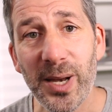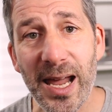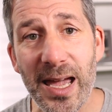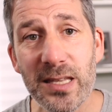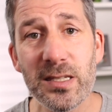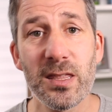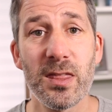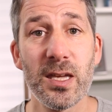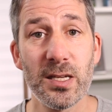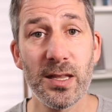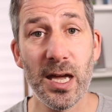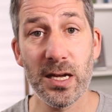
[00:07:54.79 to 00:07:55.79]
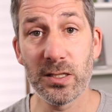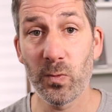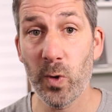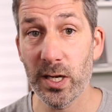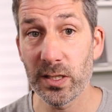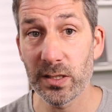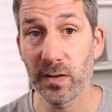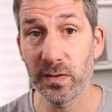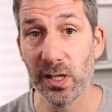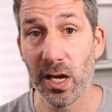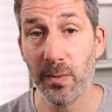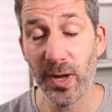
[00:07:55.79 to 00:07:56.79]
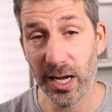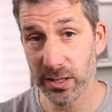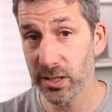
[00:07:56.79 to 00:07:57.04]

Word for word: plans and things like that is a waste of time.